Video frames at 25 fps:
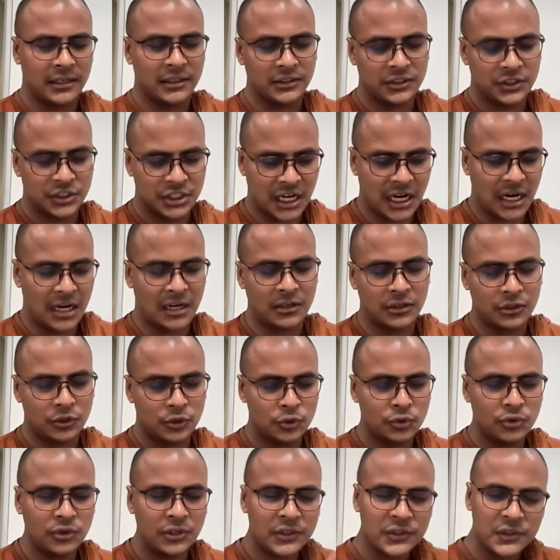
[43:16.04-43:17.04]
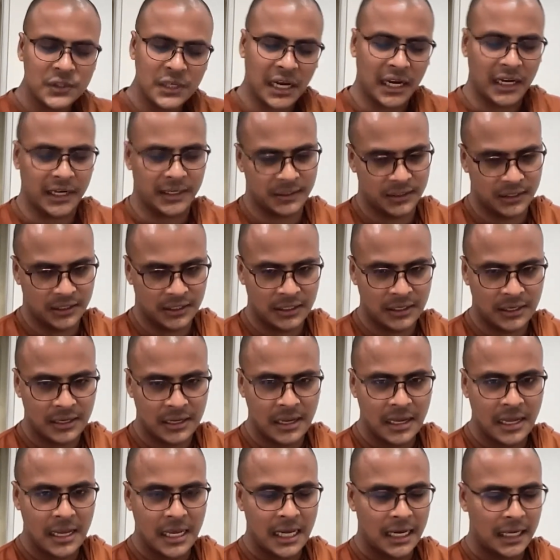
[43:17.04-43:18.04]
chant, to recite.
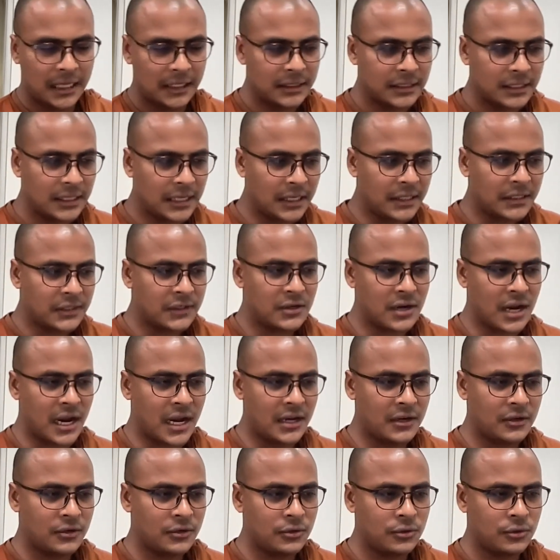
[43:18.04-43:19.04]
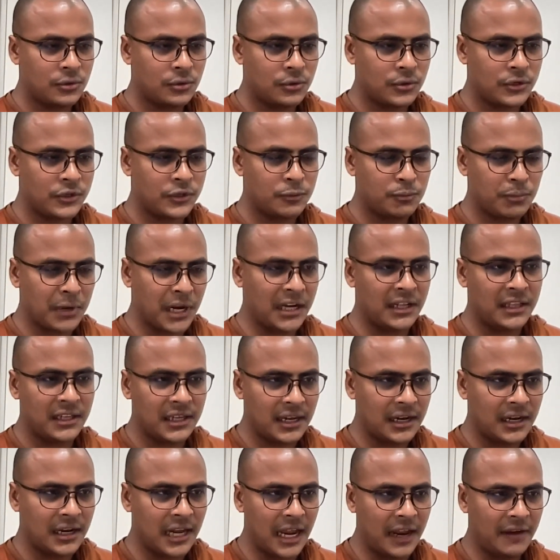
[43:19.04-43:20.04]
And they are trying to spend
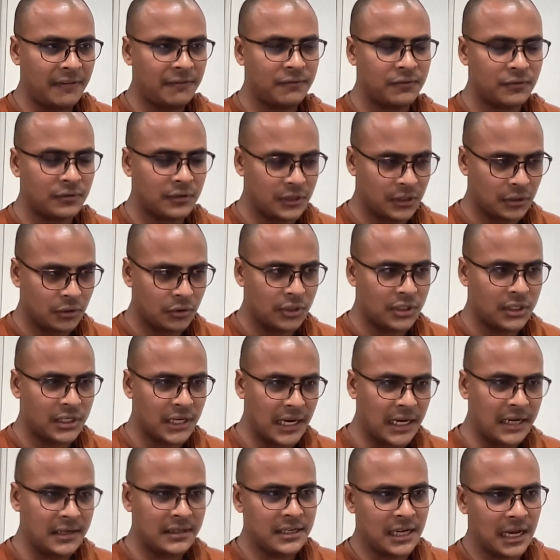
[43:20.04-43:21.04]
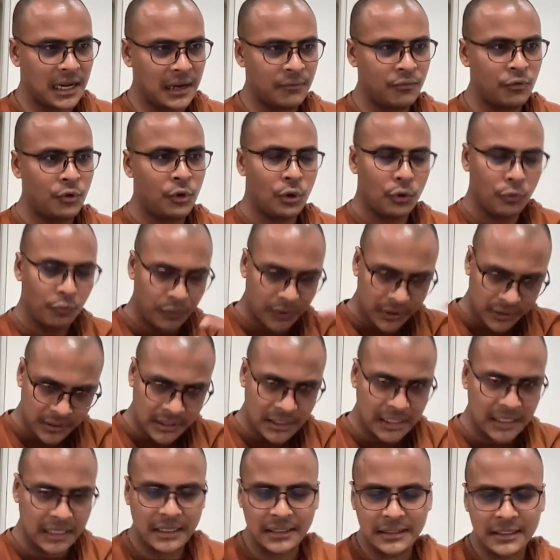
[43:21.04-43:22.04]
their life, daytime with
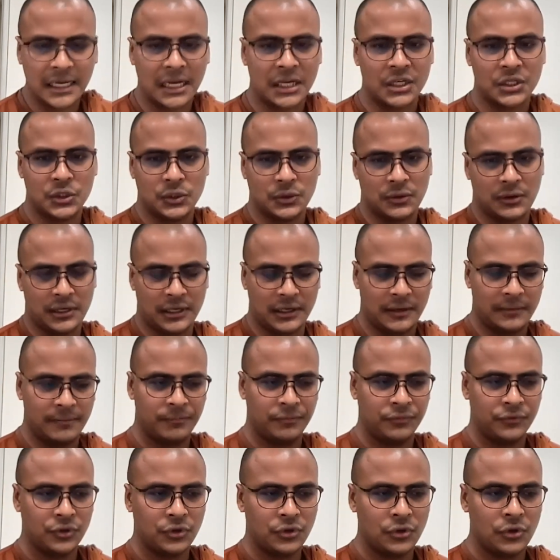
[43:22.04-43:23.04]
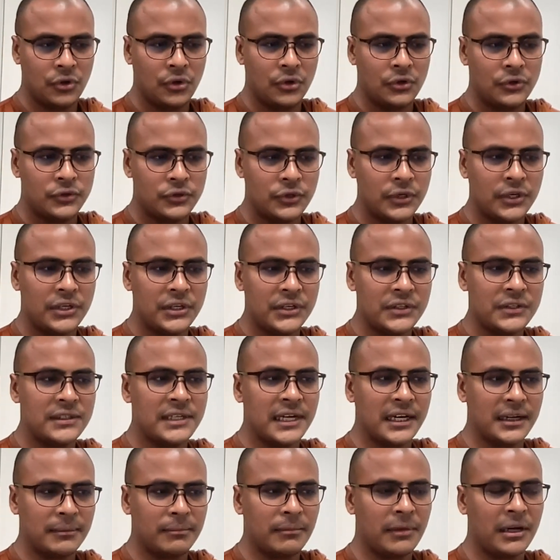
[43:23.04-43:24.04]
it actually. So it is
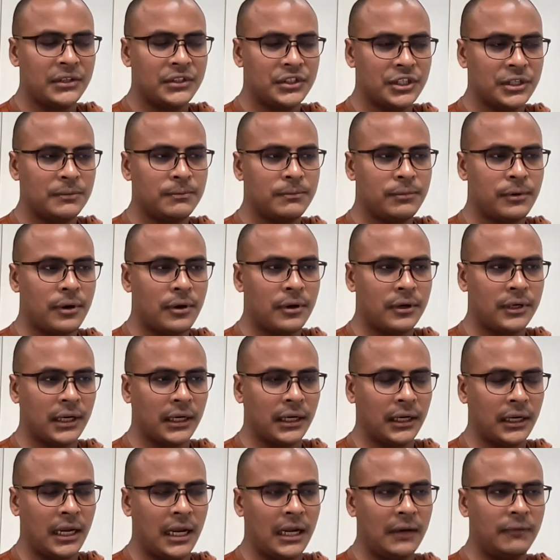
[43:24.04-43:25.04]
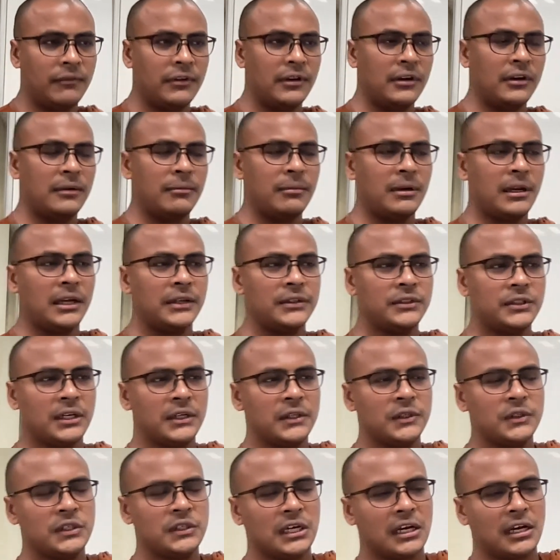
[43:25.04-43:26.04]
that much important. And Venerable
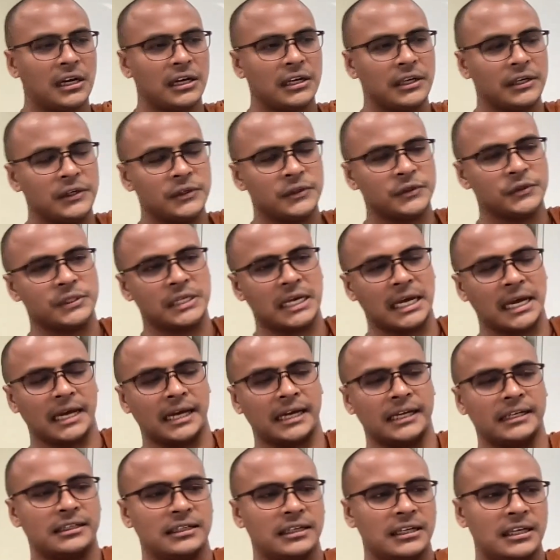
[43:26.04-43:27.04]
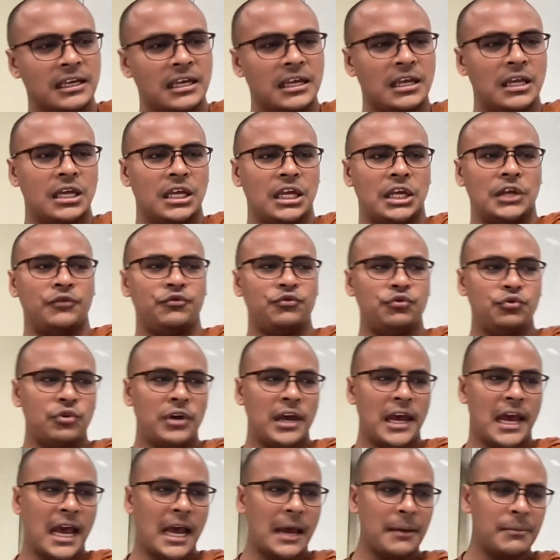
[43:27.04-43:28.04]
Achancha, he said, if
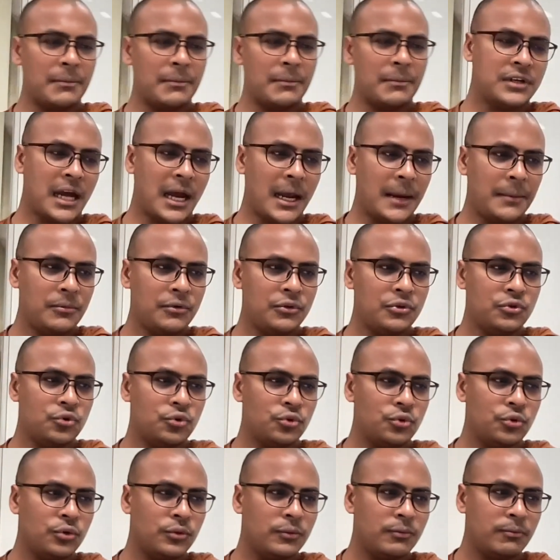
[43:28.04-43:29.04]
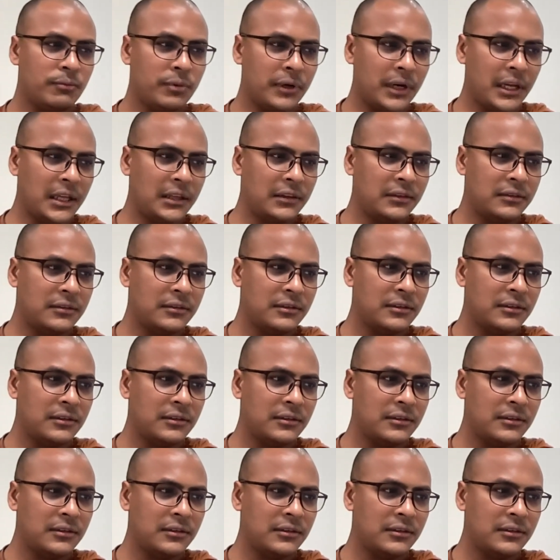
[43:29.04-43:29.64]
you have time to breathe,